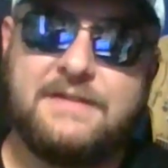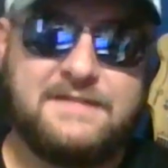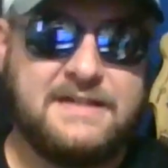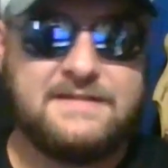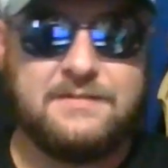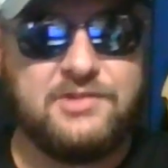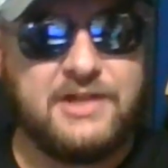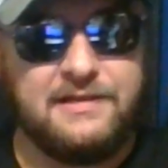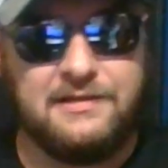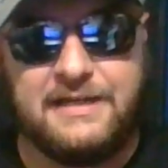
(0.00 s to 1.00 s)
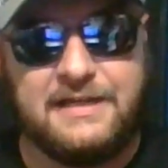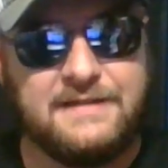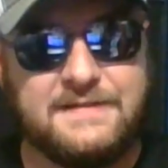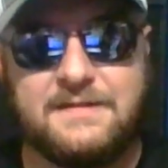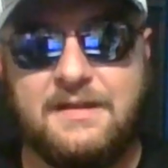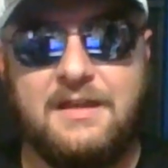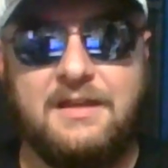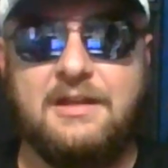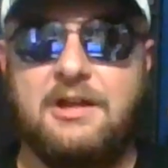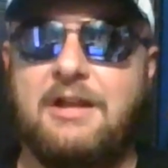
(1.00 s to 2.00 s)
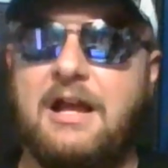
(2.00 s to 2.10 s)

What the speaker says: I've seen some Jet Li's, you know,